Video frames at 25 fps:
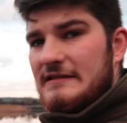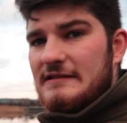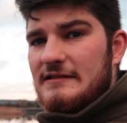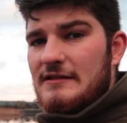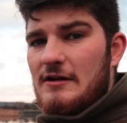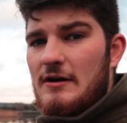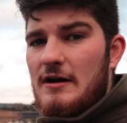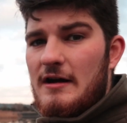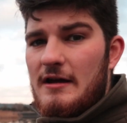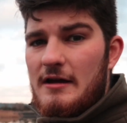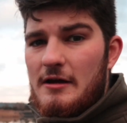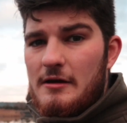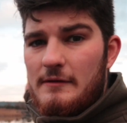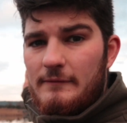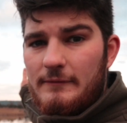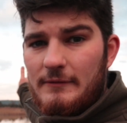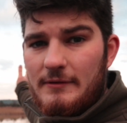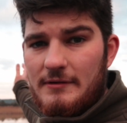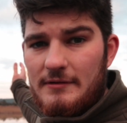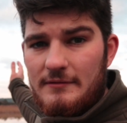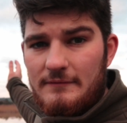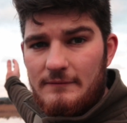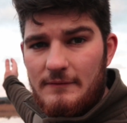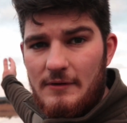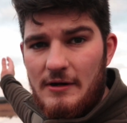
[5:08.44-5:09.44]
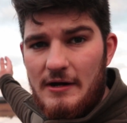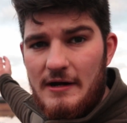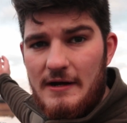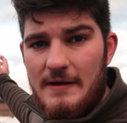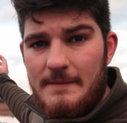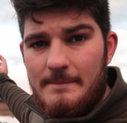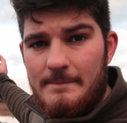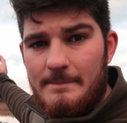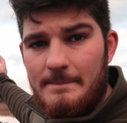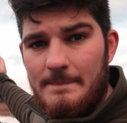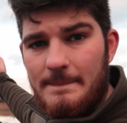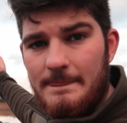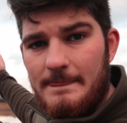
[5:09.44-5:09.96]
sky over in the right.
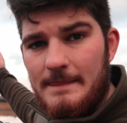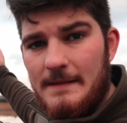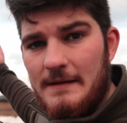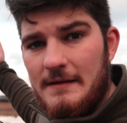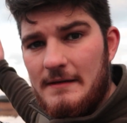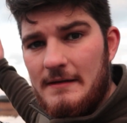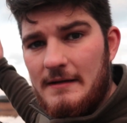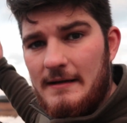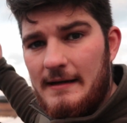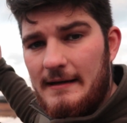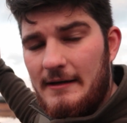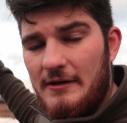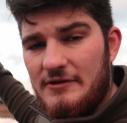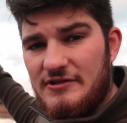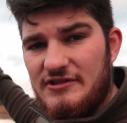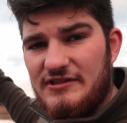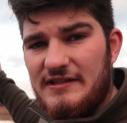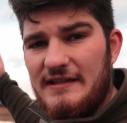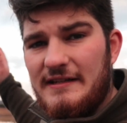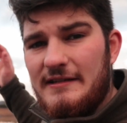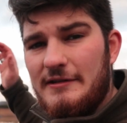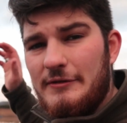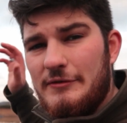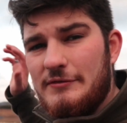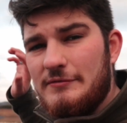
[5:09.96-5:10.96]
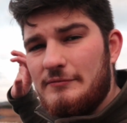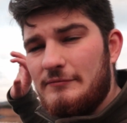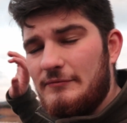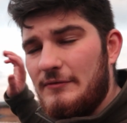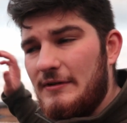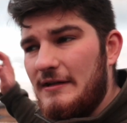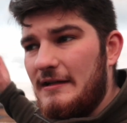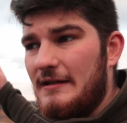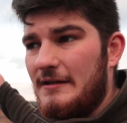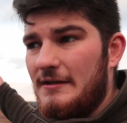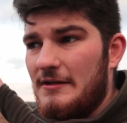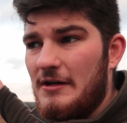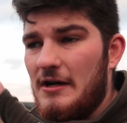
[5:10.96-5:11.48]
And I just think it looks
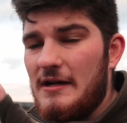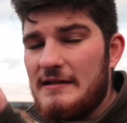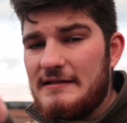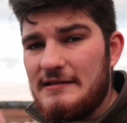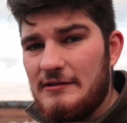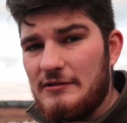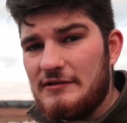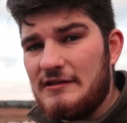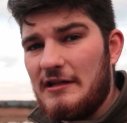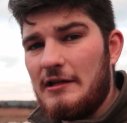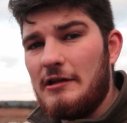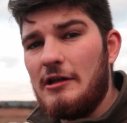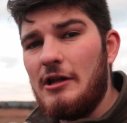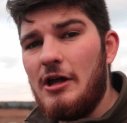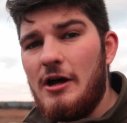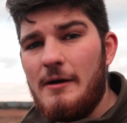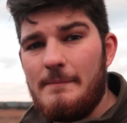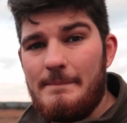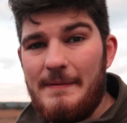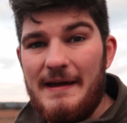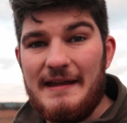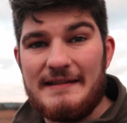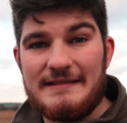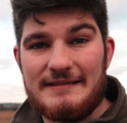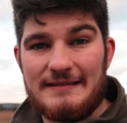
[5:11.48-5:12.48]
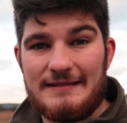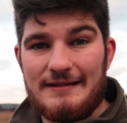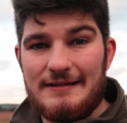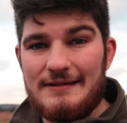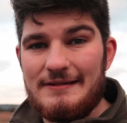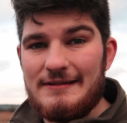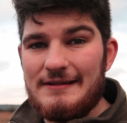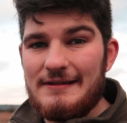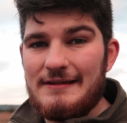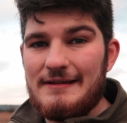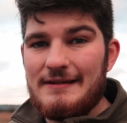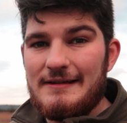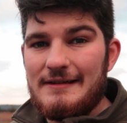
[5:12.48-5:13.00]
really nice. It looks a lot better
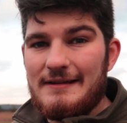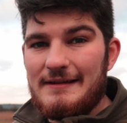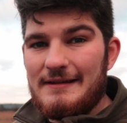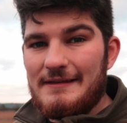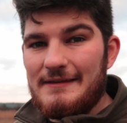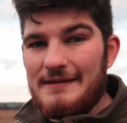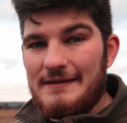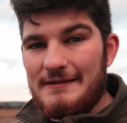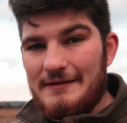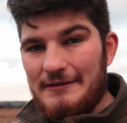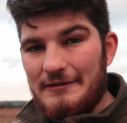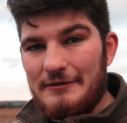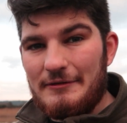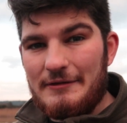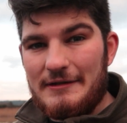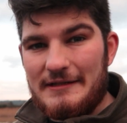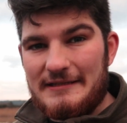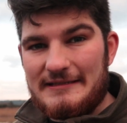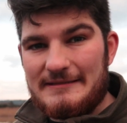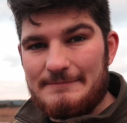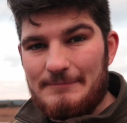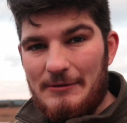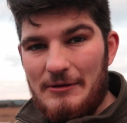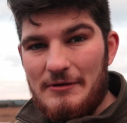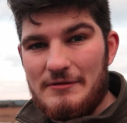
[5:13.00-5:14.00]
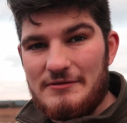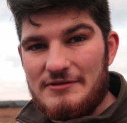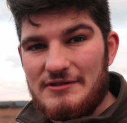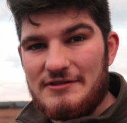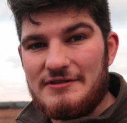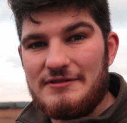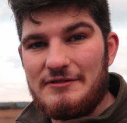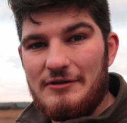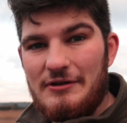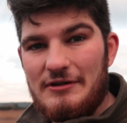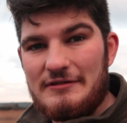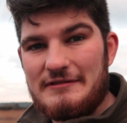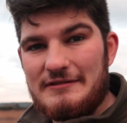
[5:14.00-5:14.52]
than the long exposure
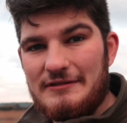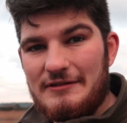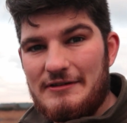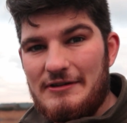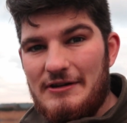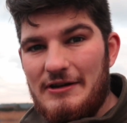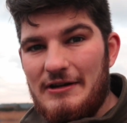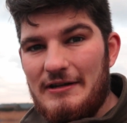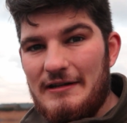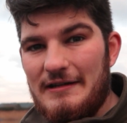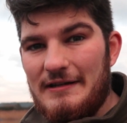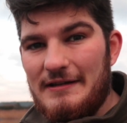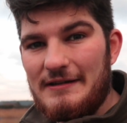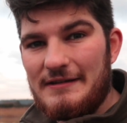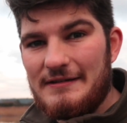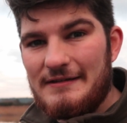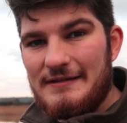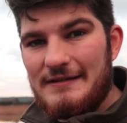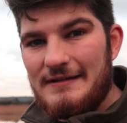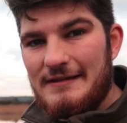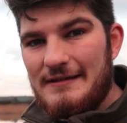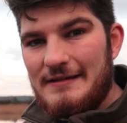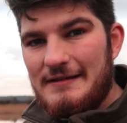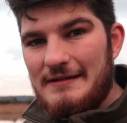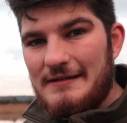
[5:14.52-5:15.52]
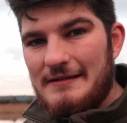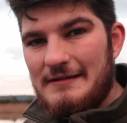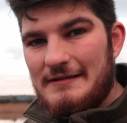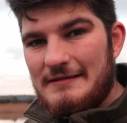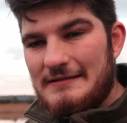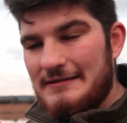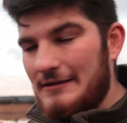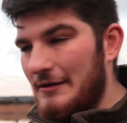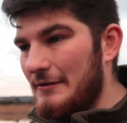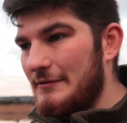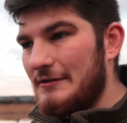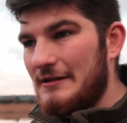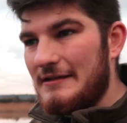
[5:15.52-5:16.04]
shot I took earlier.
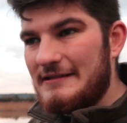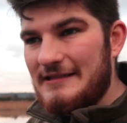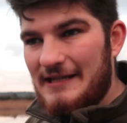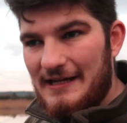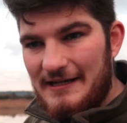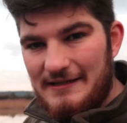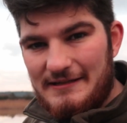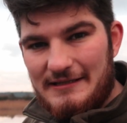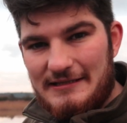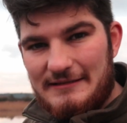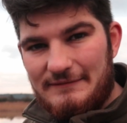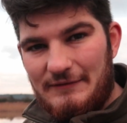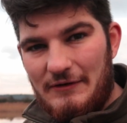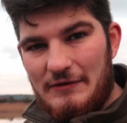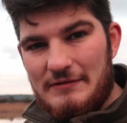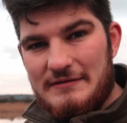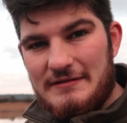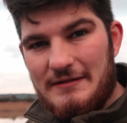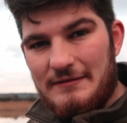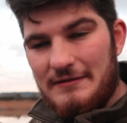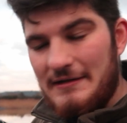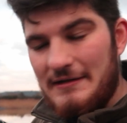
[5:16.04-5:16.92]
So I'm going to take this photo